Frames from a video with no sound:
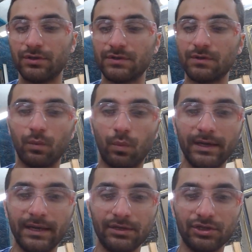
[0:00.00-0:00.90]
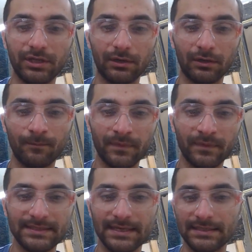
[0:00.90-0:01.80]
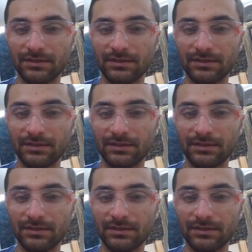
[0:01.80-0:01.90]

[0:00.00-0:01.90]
So in 1 inch here, this has